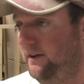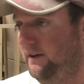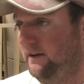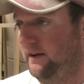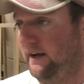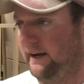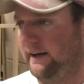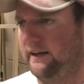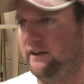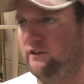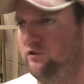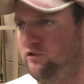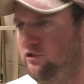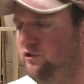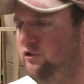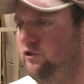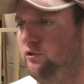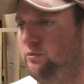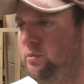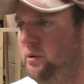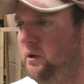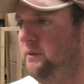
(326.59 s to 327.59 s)
I guess you
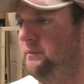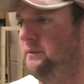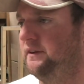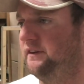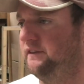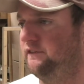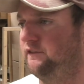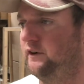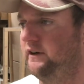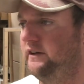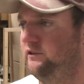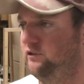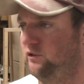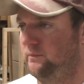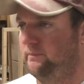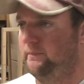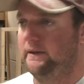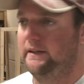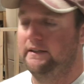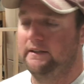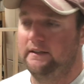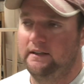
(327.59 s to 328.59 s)
just put them in the freezer.
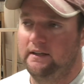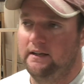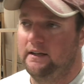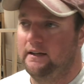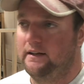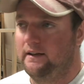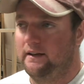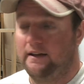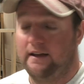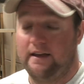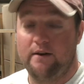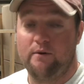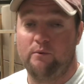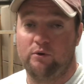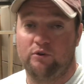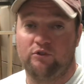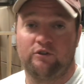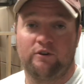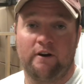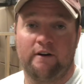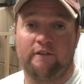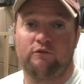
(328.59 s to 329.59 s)
But it was
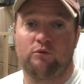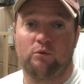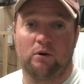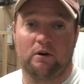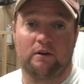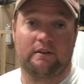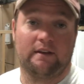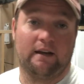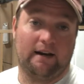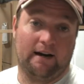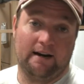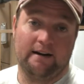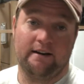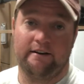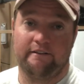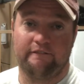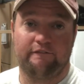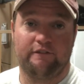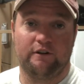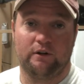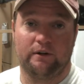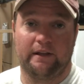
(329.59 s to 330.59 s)
enough work that I didn't
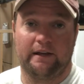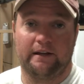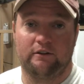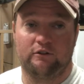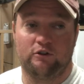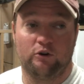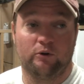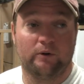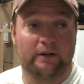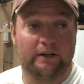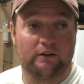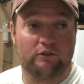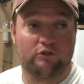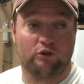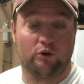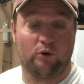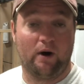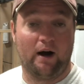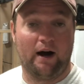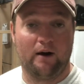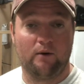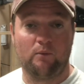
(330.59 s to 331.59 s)
feel like doing it. So
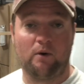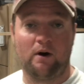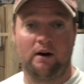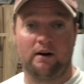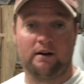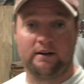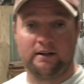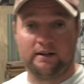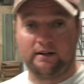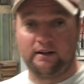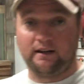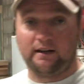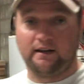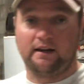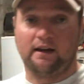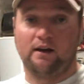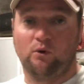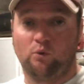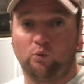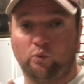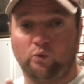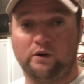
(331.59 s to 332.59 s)
I wanted
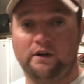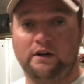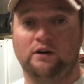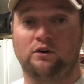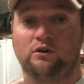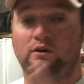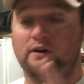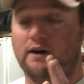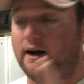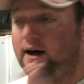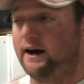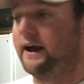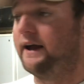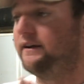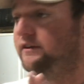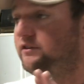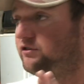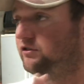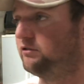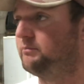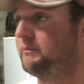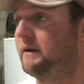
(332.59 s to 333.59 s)
a real
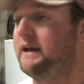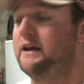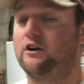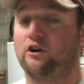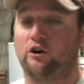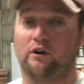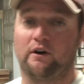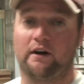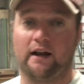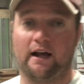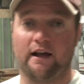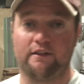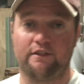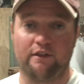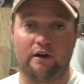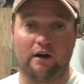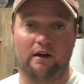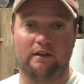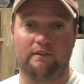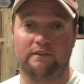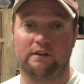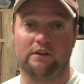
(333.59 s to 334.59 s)
ice maker, and I
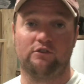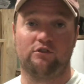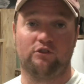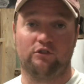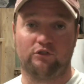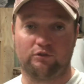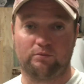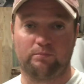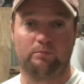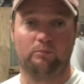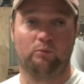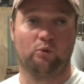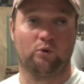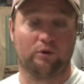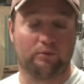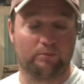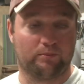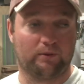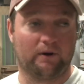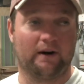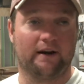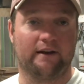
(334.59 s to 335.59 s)
thought we're gonna
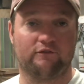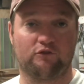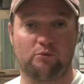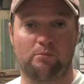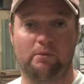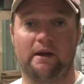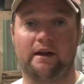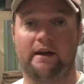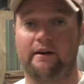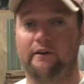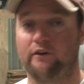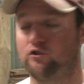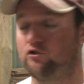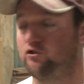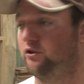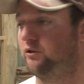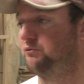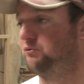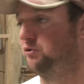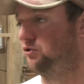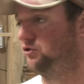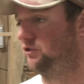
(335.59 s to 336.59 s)
probably have to pay extra
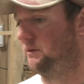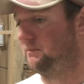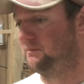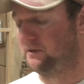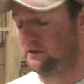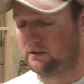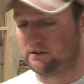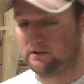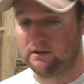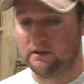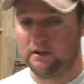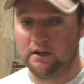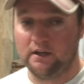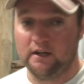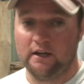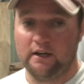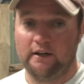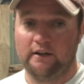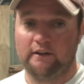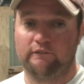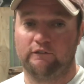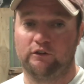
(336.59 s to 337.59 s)
for
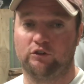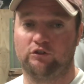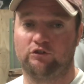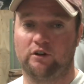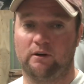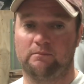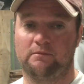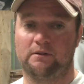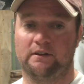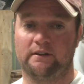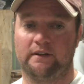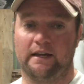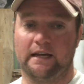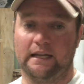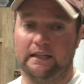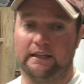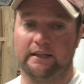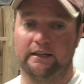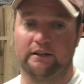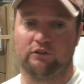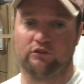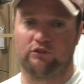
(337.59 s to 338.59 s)
something like
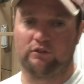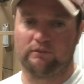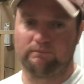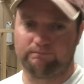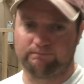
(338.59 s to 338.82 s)
this.